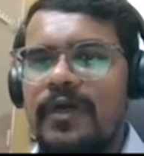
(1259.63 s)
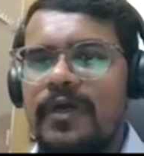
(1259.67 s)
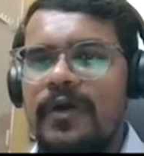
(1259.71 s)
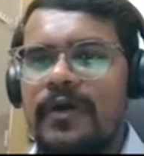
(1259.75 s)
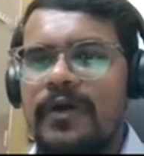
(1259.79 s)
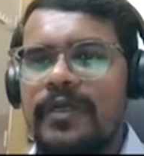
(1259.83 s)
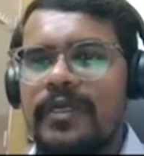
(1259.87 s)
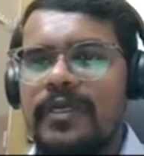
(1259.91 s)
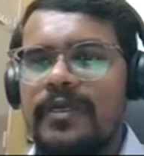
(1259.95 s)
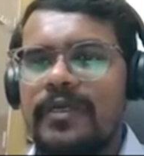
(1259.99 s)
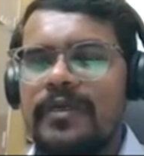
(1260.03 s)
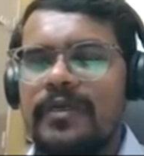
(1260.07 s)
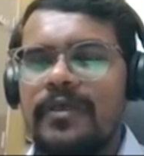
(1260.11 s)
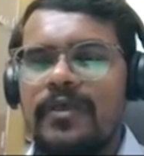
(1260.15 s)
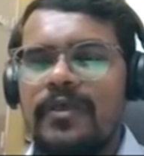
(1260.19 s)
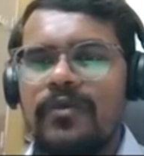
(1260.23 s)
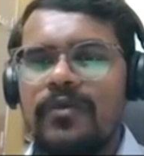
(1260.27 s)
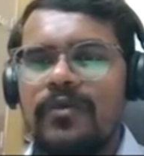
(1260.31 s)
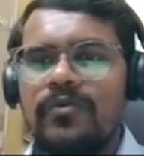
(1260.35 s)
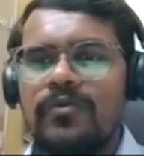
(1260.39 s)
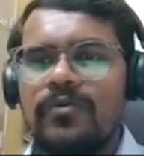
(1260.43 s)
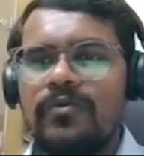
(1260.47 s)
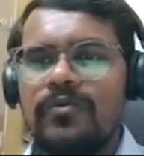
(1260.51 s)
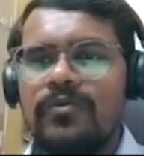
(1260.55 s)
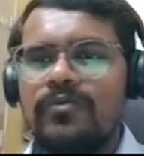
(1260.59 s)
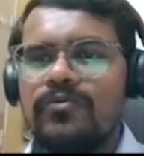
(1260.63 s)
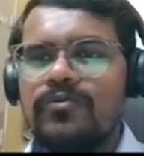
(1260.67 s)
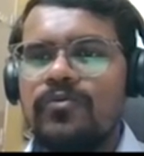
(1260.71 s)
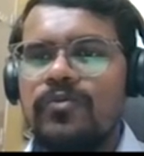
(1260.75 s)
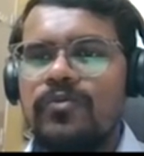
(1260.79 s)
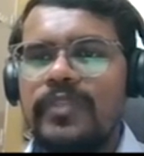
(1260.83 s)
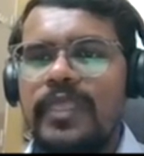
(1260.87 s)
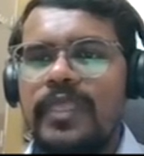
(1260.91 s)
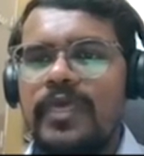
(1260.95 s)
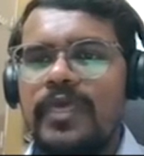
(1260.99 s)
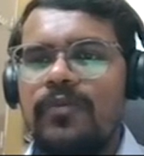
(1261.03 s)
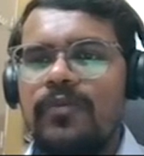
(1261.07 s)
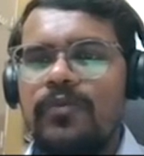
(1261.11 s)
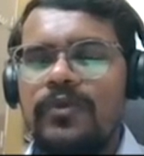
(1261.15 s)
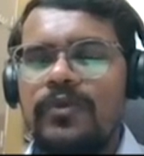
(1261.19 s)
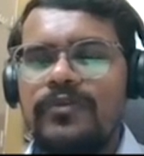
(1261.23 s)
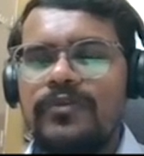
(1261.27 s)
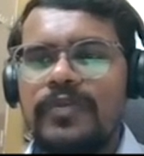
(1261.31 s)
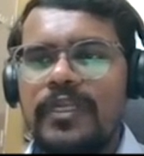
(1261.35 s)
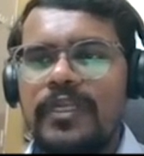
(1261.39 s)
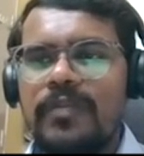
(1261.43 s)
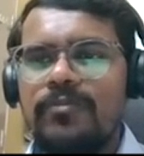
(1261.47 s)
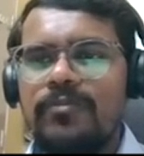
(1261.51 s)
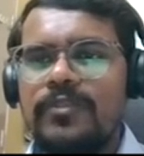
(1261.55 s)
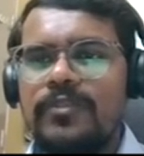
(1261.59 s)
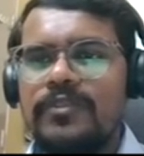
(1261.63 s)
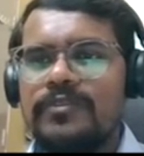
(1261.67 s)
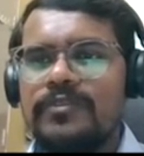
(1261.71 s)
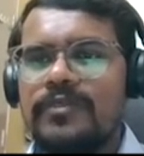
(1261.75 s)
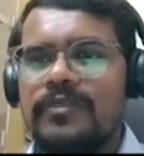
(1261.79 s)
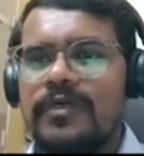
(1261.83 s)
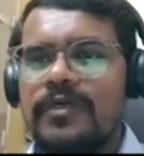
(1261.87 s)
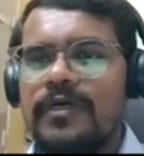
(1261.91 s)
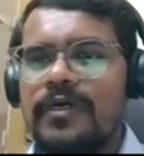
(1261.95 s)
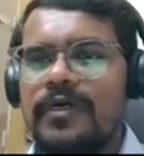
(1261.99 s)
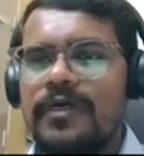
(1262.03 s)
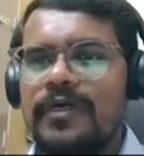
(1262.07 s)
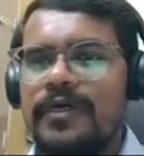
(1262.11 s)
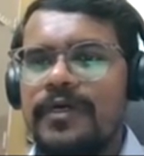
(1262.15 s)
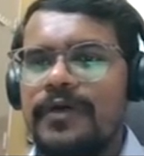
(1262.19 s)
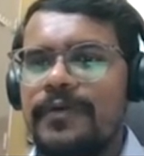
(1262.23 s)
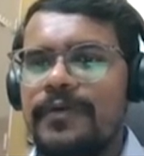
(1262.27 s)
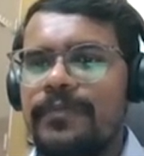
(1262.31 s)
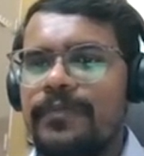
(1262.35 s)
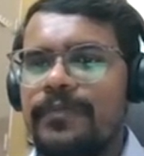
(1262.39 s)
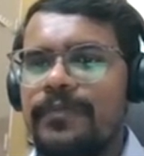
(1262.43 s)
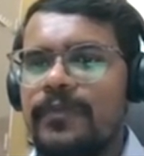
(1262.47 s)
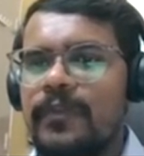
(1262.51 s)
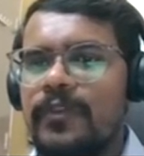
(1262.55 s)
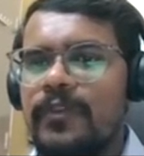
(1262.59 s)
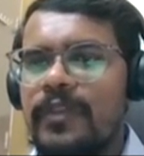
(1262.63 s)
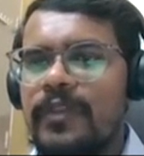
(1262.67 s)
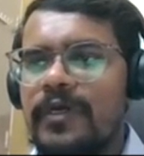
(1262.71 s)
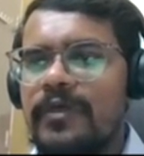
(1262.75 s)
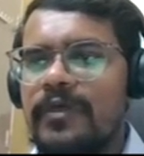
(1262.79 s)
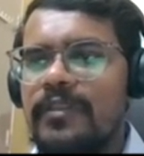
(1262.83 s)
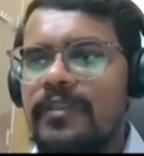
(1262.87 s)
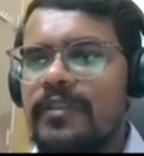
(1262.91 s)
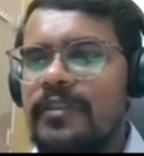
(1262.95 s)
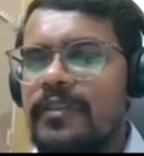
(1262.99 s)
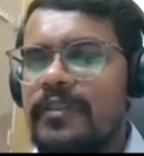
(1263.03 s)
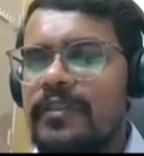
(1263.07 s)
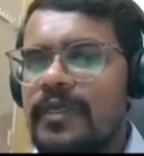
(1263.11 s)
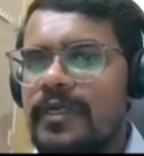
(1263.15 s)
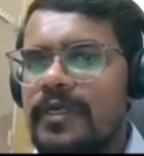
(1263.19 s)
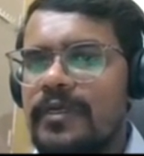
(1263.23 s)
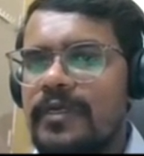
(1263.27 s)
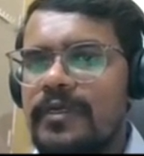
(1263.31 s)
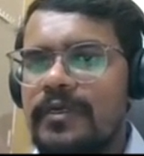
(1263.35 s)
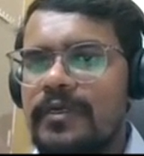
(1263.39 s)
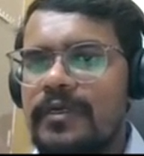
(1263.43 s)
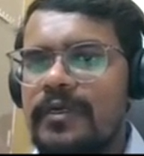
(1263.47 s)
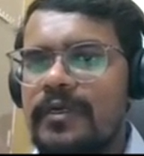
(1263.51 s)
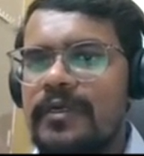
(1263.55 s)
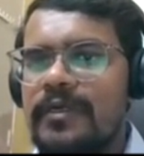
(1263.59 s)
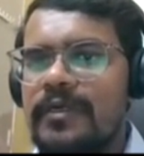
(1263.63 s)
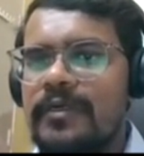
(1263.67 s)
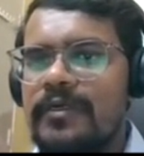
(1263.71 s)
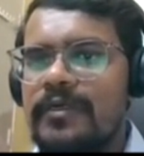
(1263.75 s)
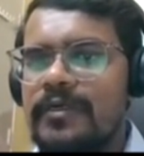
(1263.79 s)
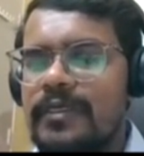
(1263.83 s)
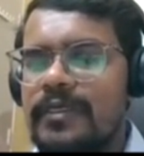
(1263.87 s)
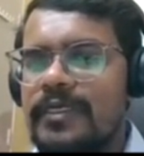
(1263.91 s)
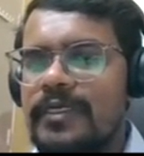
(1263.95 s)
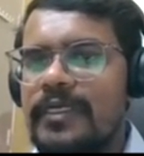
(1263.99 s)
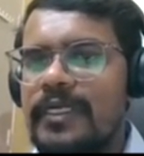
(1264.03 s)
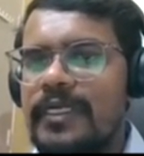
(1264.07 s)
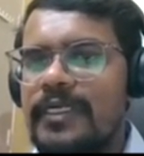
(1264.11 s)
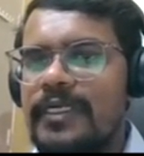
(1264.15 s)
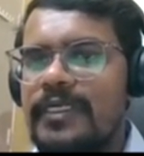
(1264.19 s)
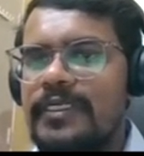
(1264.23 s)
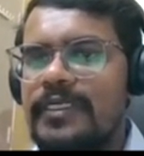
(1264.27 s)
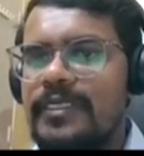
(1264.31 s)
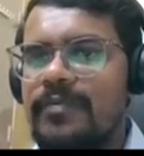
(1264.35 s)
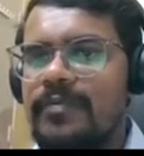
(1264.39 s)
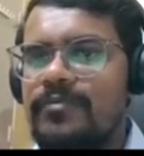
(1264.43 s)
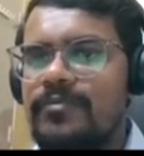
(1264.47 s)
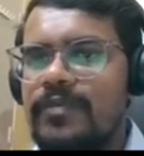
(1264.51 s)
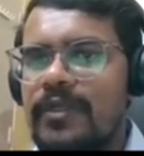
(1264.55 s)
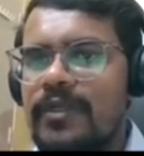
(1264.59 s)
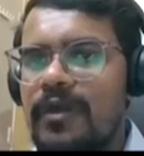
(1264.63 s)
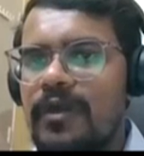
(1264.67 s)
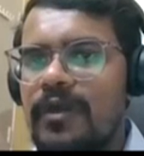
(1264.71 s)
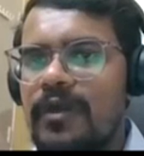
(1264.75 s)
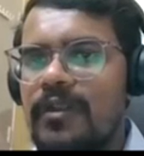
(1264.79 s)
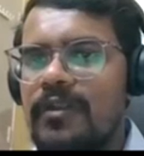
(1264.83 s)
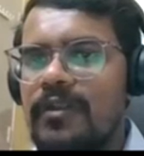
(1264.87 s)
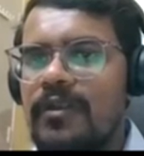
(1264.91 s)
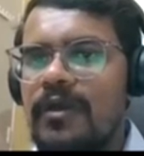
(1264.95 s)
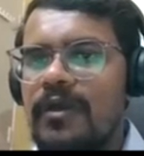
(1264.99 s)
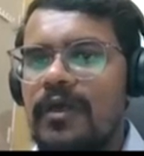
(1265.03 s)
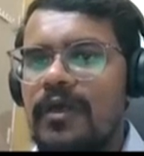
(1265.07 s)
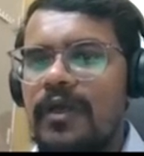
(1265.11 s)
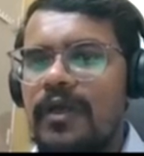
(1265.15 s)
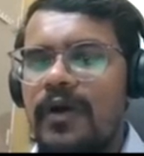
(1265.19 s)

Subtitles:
Okay, so there we set up this the credit terms all.